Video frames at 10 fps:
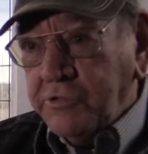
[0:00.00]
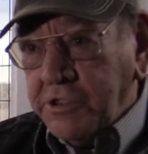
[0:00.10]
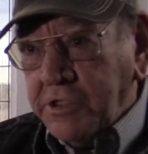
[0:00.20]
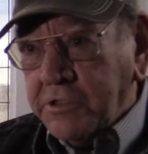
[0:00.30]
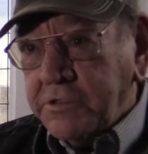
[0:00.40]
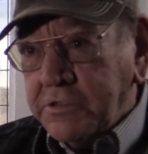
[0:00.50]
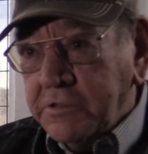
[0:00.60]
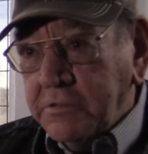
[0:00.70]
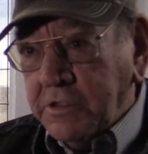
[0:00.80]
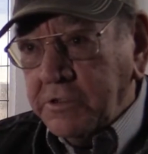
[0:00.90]
machinists
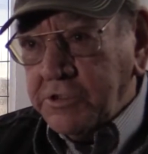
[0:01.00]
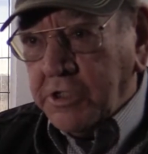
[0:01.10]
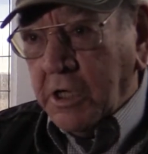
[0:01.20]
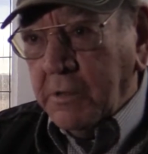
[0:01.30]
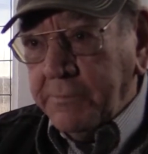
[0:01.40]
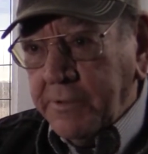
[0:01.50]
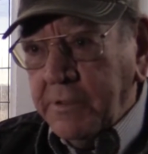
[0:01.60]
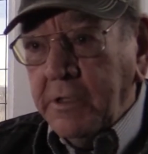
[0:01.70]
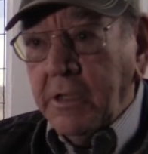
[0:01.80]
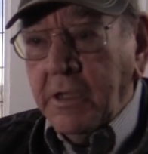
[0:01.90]
in the shop.
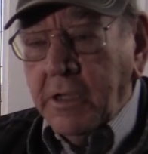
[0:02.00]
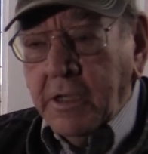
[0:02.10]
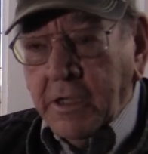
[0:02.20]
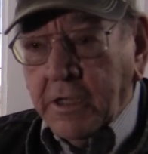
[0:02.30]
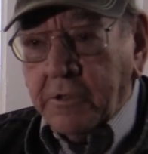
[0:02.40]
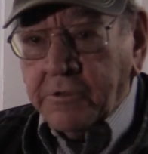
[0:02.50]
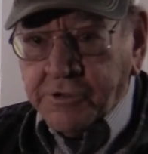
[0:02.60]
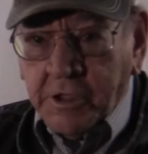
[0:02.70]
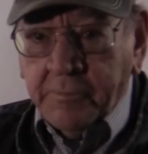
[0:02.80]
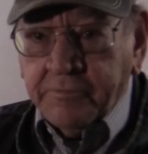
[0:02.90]
And our
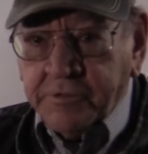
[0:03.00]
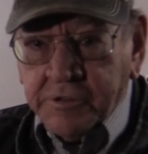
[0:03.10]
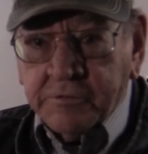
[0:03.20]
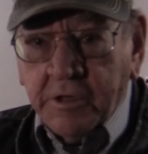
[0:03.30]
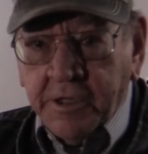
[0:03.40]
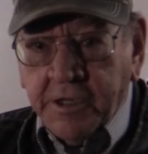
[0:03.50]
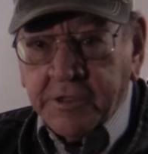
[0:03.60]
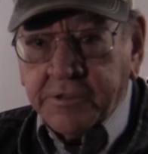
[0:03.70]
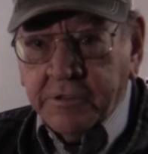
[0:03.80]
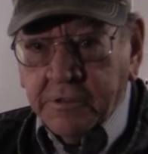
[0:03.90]
shop was just right
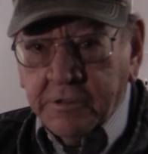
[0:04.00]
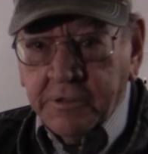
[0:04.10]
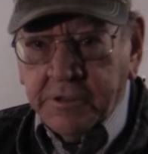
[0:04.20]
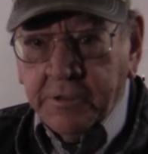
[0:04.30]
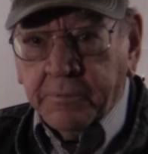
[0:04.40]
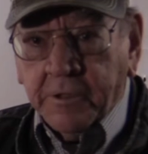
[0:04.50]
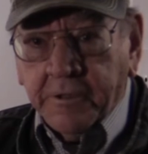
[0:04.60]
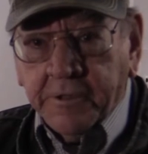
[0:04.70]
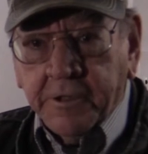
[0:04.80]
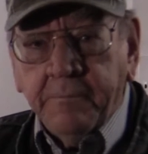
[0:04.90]
next to the Tipple
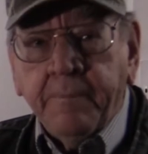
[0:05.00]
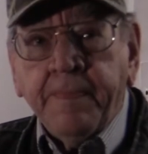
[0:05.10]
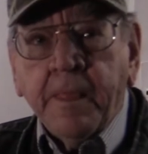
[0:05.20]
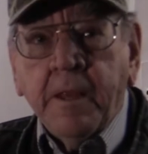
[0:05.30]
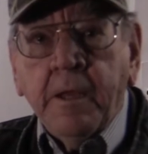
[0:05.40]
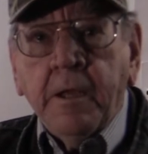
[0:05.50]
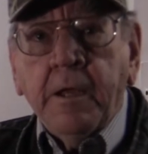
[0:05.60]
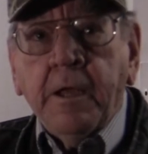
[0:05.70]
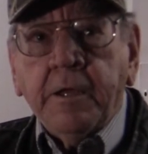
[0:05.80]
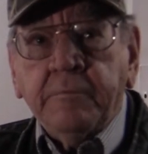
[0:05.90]
area.
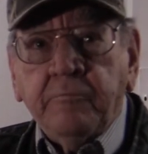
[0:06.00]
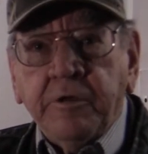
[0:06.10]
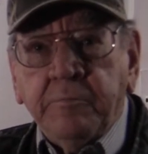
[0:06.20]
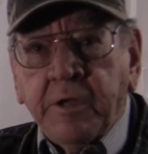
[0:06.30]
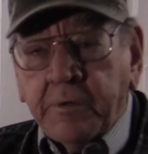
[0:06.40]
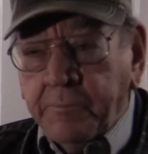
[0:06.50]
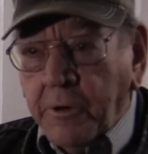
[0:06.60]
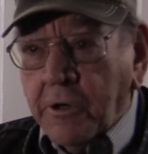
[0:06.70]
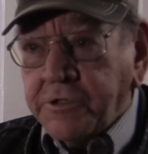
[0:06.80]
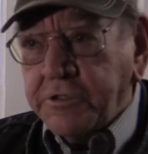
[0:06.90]
And we'd make
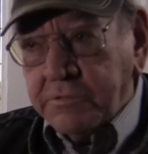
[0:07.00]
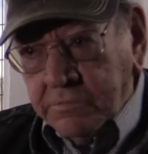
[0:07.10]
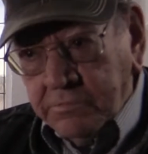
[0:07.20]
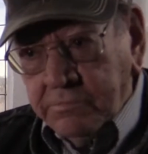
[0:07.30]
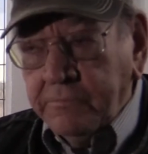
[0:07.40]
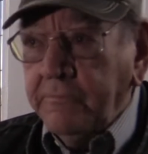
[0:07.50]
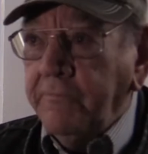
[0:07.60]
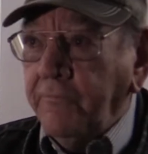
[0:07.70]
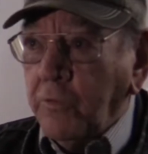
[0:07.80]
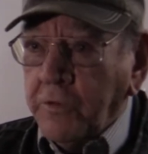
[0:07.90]
parts
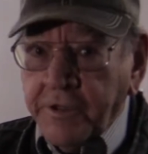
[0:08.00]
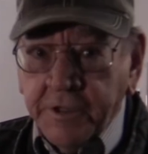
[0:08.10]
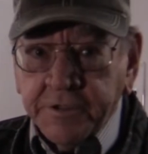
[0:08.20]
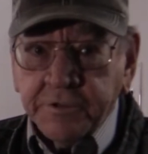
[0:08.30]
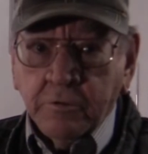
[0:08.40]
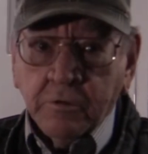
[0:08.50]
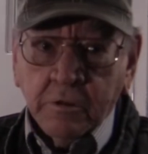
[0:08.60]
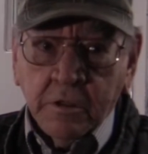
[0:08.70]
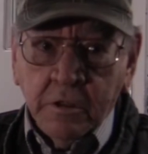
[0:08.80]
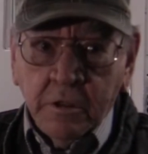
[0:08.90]
for this or